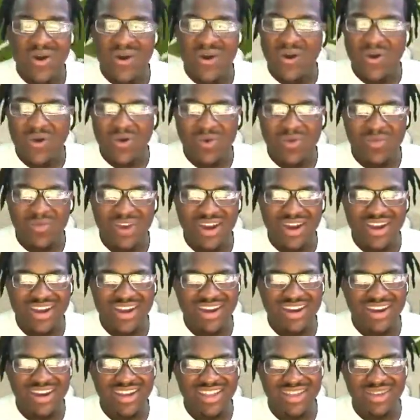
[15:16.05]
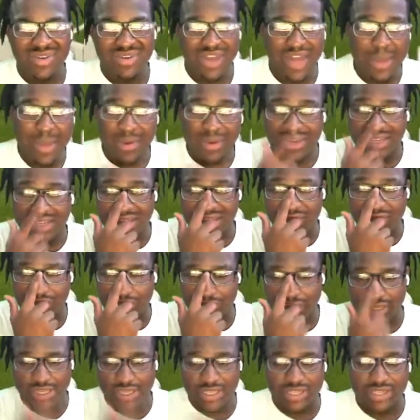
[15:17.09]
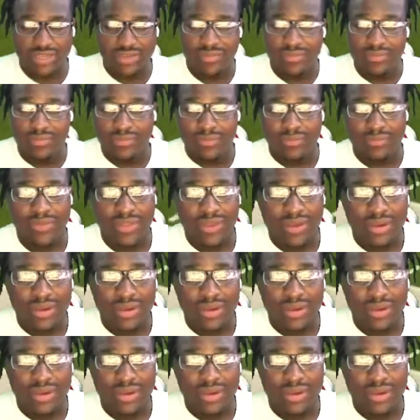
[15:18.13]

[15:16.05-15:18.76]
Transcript: Oh my God. Yo, they believe in Raheem.